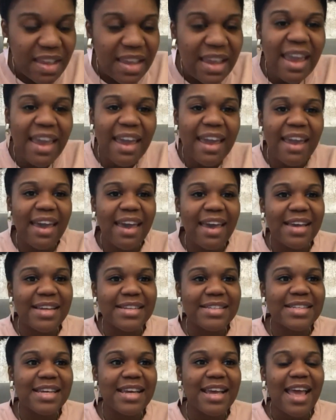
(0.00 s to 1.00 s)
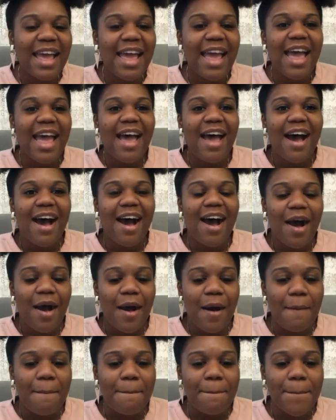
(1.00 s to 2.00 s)
And
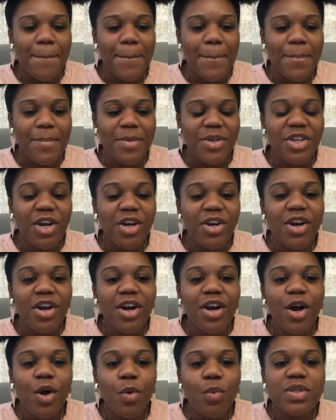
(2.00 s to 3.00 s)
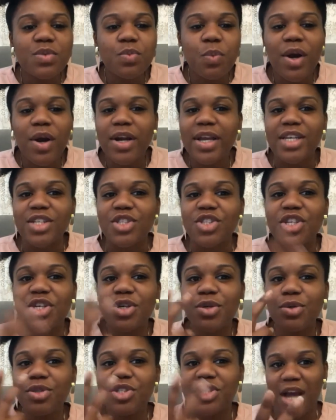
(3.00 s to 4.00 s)
um, your girl was working
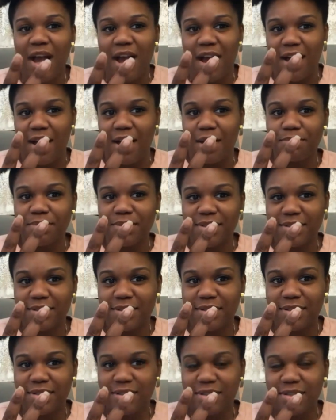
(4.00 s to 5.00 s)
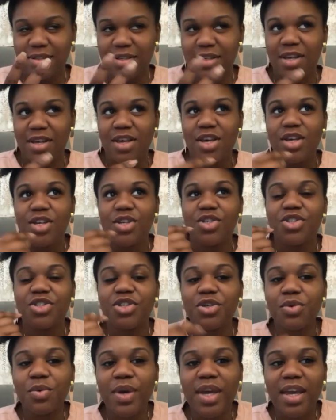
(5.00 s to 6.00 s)
two jobs,
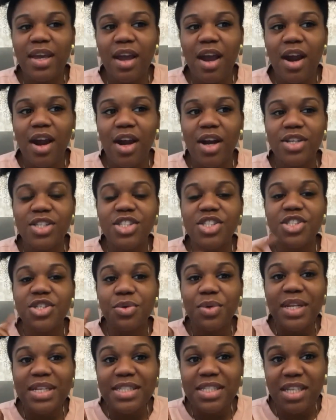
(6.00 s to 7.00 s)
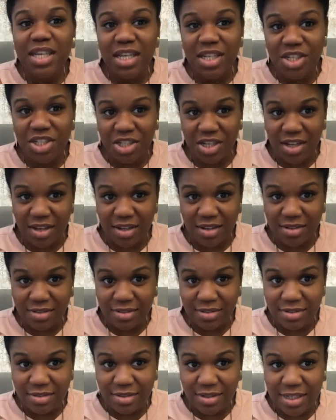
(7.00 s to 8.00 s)
doing her student
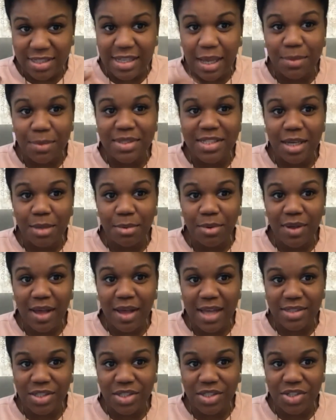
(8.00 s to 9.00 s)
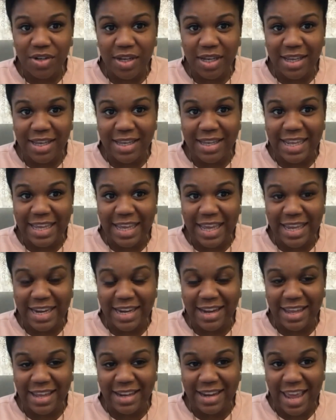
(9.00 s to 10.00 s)
teaching because I was double concentrating in,
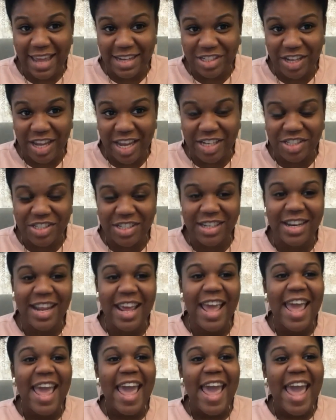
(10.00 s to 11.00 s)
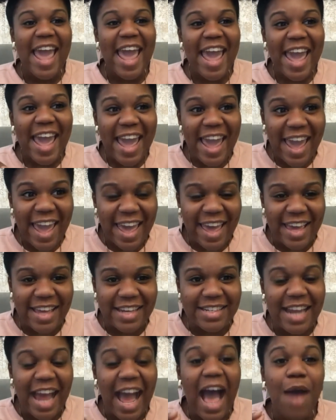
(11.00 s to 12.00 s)
in, in education
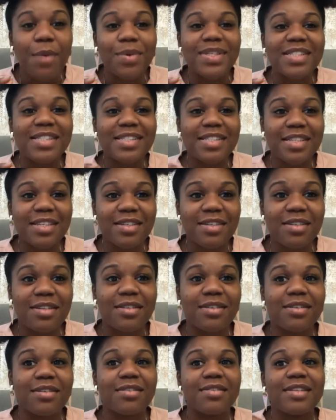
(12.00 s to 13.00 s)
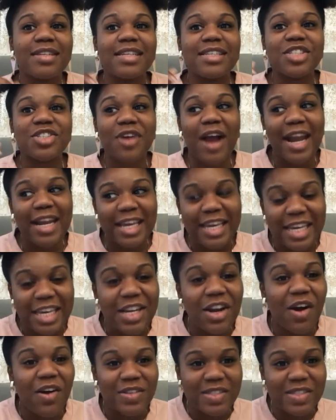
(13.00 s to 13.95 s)
and I was still trying to get on